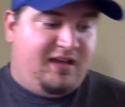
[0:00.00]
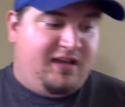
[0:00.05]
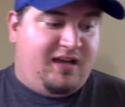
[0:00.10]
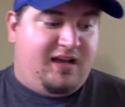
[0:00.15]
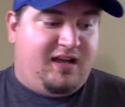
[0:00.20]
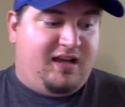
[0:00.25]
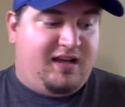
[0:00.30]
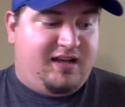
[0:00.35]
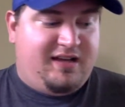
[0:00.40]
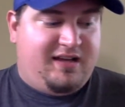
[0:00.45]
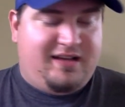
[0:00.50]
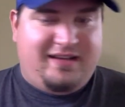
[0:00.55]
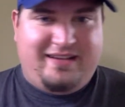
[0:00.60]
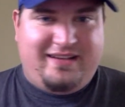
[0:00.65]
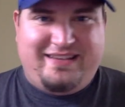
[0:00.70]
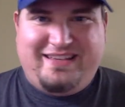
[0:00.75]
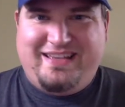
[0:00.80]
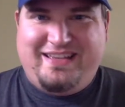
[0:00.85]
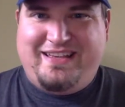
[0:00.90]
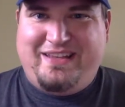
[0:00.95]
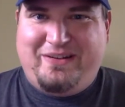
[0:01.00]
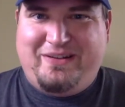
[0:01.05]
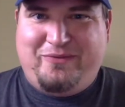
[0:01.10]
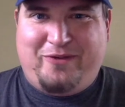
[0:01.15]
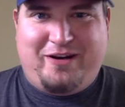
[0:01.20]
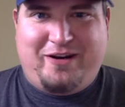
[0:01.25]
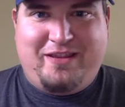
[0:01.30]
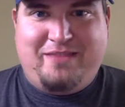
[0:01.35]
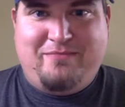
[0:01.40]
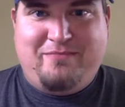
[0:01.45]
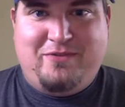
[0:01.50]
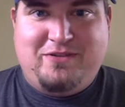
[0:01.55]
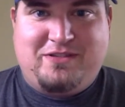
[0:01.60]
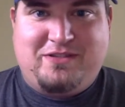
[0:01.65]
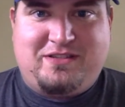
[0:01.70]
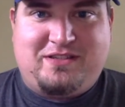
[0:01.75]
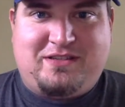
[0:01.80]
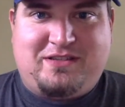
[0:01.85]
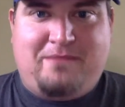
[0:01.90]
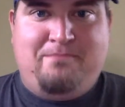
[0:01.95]
And one of the
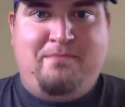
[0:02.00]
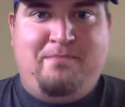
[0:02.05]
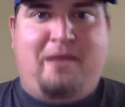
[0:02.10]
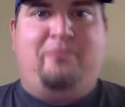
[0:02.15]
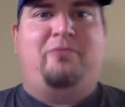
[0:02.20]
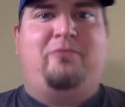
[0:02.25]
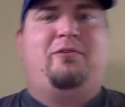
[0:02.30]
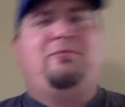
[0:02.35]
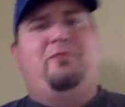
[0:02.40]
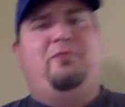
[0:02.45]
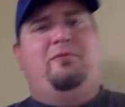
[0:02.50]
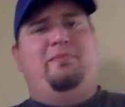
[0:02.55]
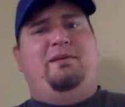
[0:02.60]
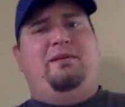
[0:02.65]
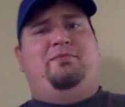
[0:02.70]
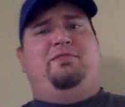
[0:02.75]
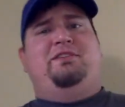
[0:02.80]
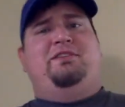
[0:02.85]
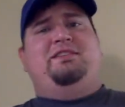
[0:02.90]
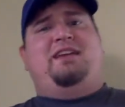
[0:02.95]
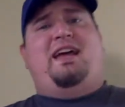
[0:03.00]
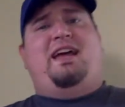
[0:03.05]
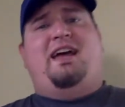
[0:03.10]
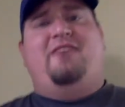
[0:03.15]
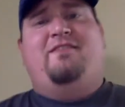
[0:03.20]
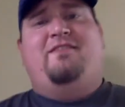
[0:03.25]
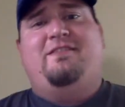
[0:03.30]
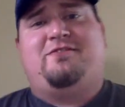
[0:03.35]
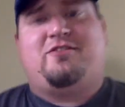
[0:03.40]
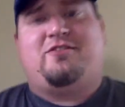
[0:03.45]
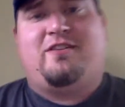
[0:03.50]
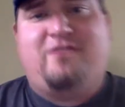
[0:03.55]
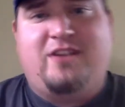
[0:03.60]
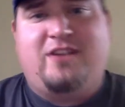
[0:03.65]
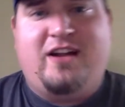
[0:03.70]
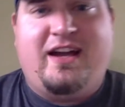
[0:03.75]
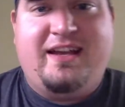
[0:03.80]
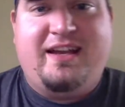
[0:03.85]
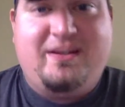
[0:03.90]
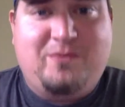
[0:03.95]
most memorable memories I have of Trevor
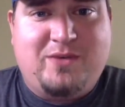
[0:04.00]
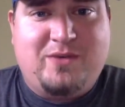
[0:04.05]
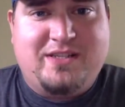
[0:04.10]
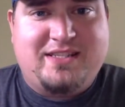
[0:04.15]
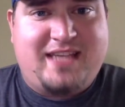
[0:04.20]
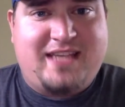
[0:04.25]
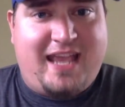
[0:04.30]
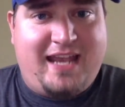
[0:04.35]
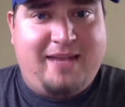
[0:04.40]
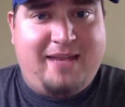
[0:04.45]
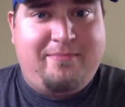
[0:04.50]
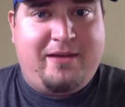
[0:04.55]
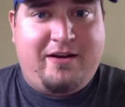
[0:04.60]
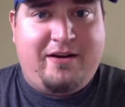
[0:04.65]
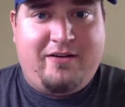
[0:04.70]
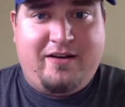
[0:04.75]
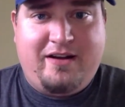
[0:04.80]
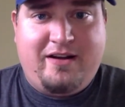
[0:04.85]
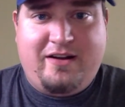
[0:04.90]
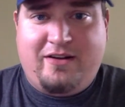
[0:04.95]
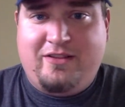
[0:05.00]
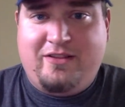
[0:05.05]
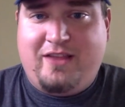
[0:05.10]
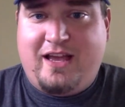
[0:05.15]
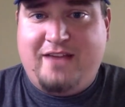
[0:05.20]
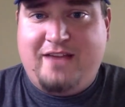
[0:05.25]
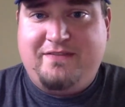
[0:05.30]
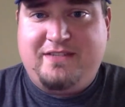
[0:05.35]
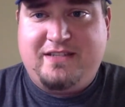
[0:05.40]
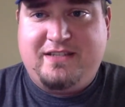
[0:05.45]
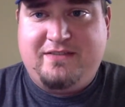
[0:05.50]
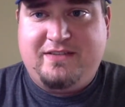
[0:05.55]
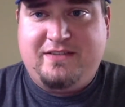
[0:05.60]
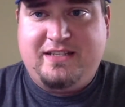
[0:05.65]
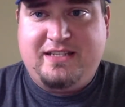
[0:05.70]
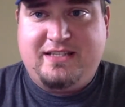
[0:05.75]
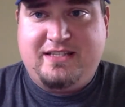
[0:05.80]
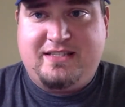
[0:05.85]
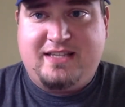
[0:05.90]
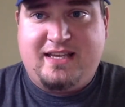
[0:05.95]
Knight was Katy Perry on live
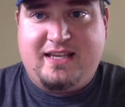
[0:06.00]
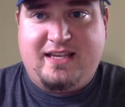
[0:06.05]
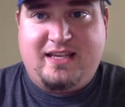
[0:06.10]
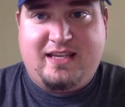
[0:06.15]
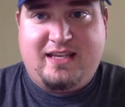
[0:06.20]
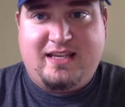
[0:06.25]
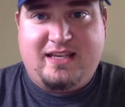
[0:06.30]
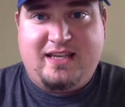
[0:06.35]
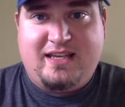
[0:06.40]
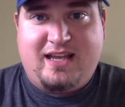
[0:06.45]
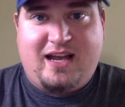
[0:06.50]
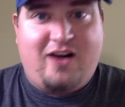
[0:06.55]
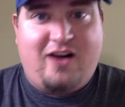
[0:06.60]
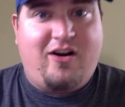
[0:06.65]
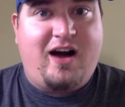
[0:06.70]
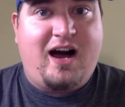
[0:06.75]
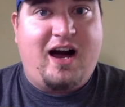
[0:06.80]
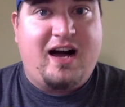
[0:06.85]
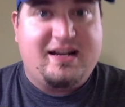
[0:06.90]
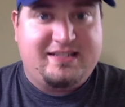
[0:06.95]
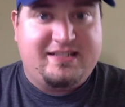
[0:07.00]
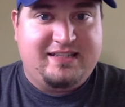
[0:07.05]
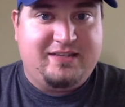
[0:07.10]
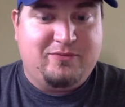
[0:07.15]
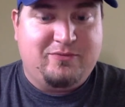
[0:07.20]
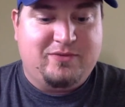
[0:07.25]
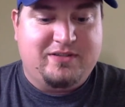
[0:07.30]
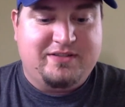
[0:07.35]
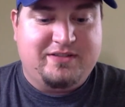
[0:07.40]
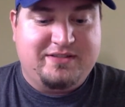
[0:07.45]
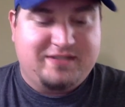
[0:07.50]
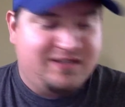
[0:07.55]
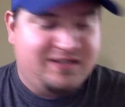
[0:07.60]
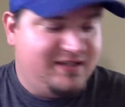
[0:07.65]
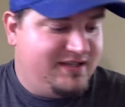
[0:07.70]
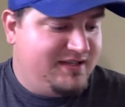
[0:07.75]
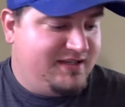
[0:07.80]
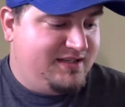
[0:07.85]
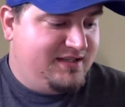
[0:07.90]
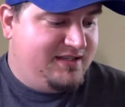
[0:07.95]
TV saying how hot he was.
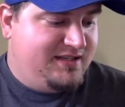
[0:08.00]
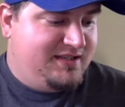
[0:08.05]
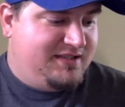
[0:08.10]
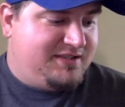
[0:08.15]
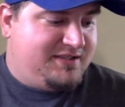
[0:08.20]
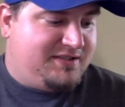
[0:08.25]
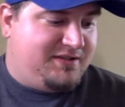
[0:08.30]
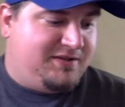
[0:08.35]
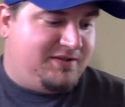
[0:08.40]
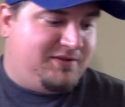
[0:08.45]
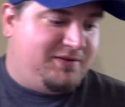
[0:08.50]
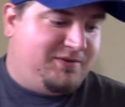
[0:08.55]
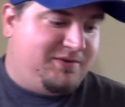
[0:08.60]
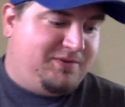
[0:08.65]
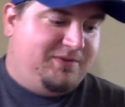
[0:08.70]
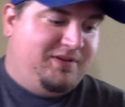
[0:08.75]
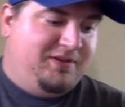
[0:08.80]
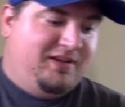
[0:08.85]
So